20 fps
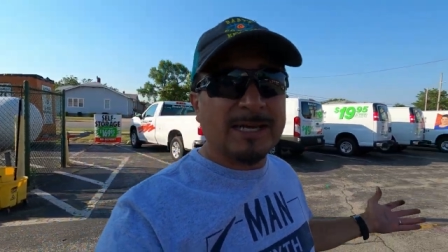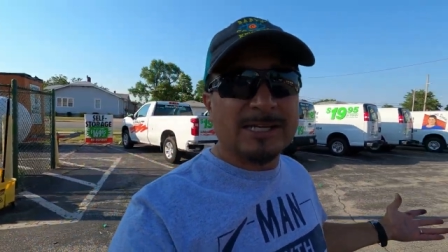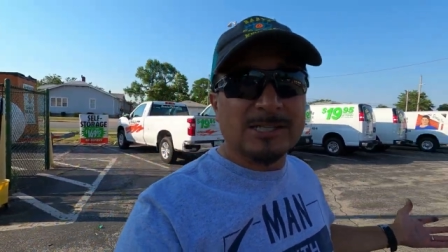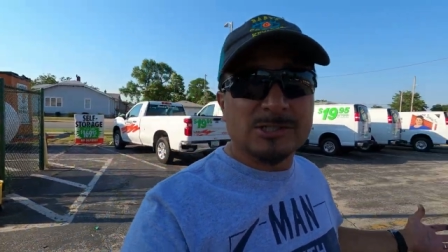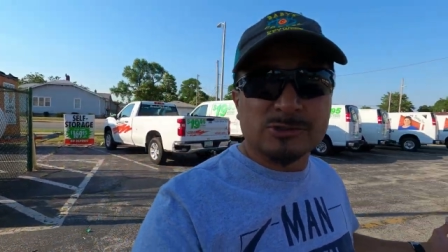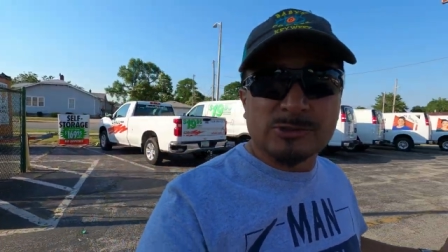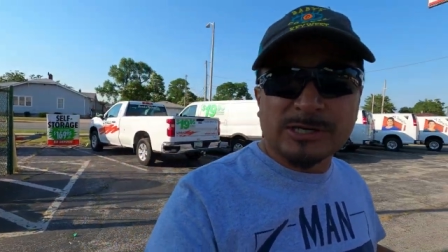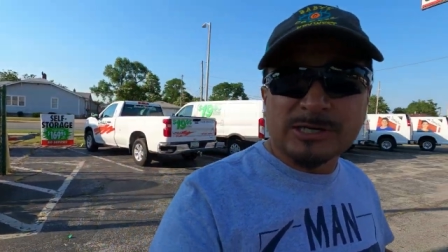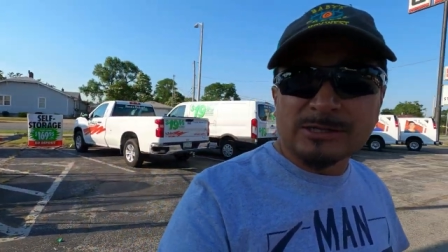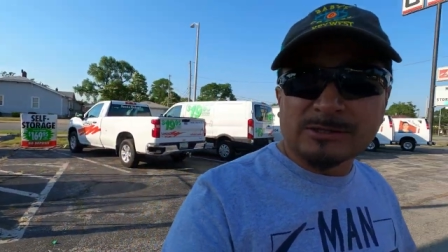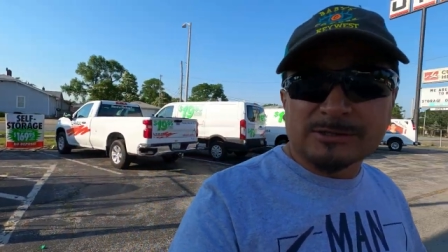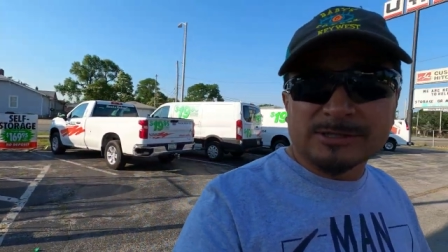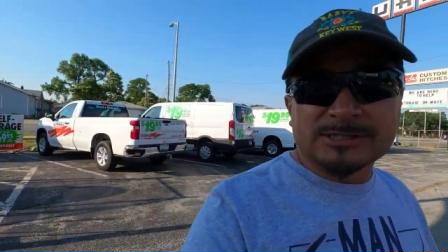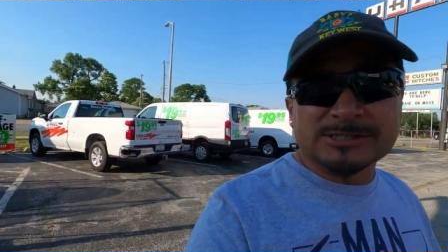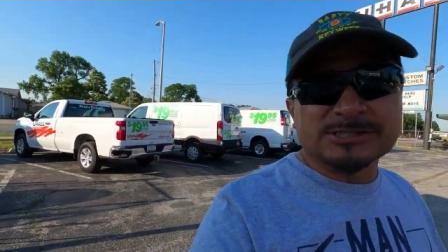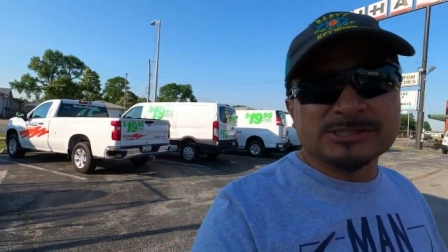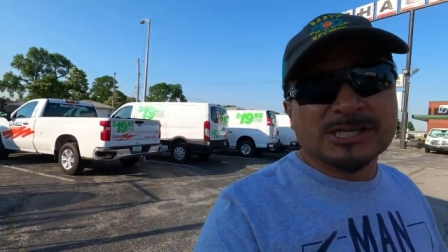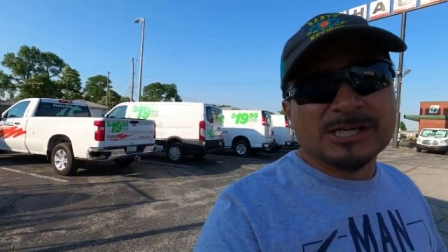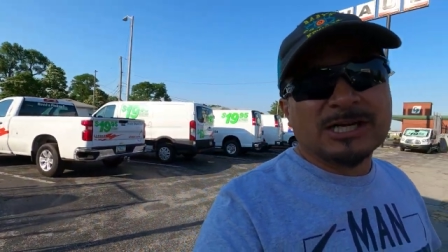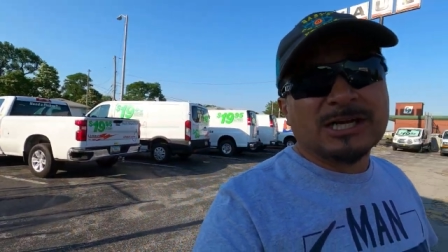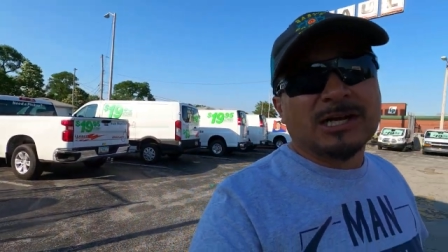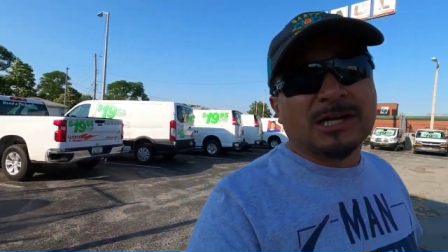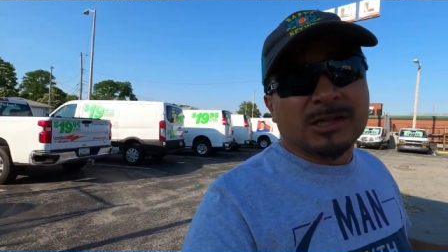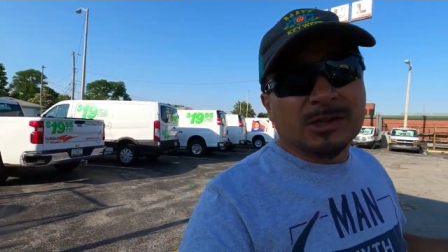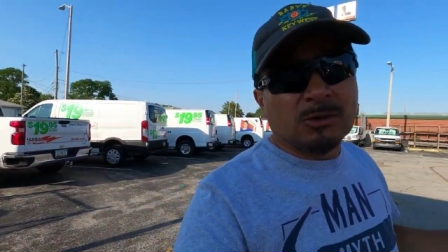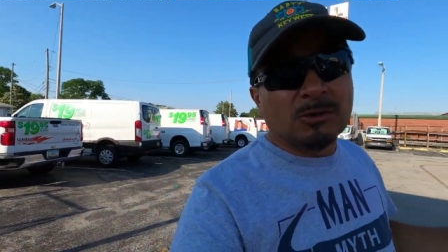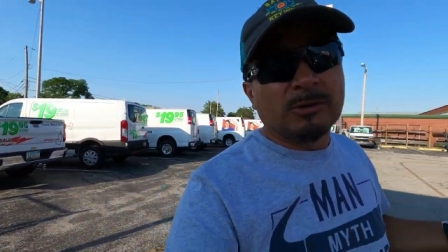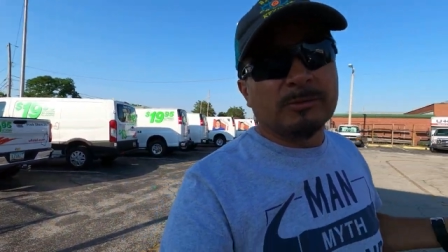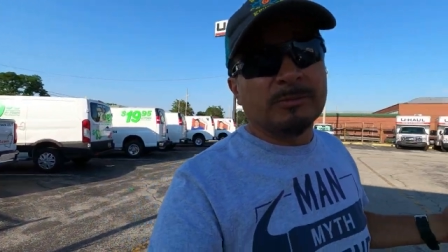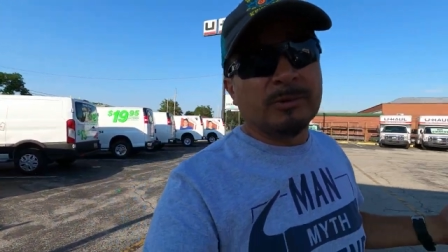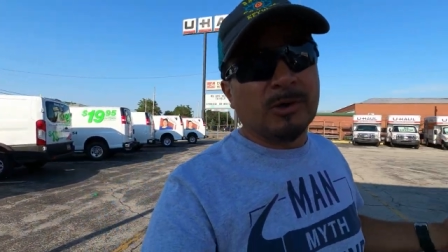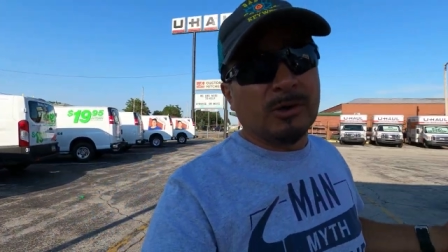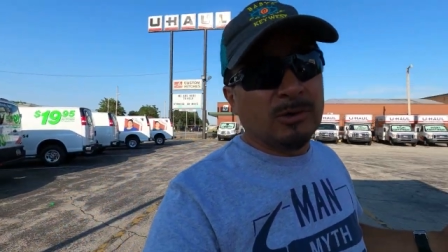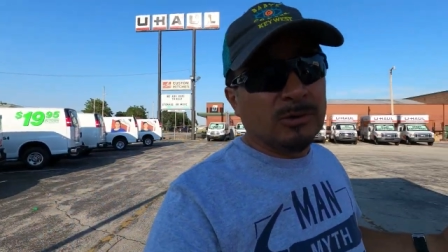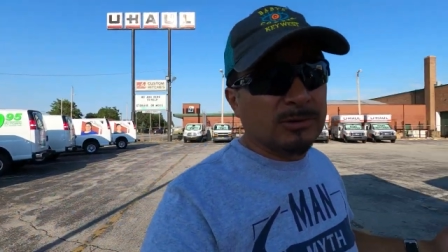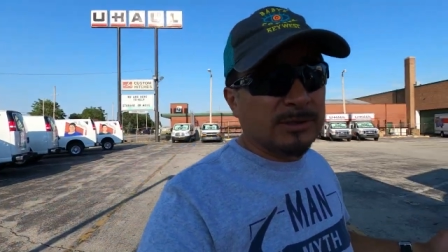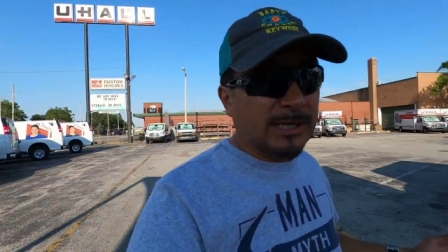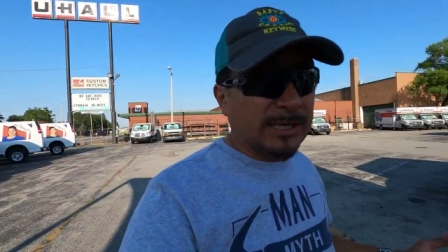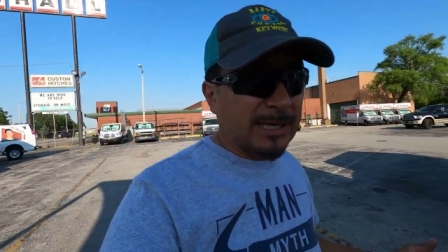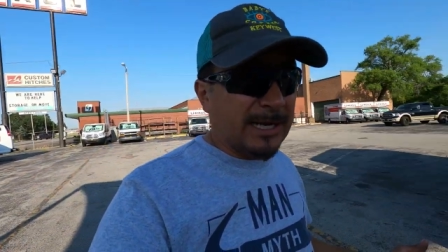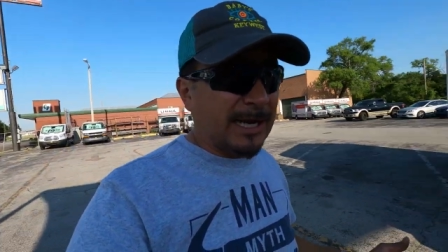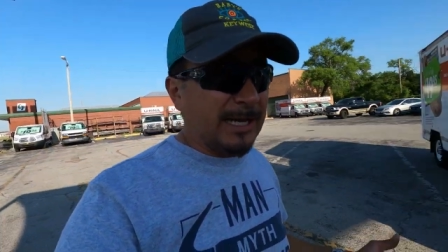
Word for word: got a trailer hitch. Lo and behold, I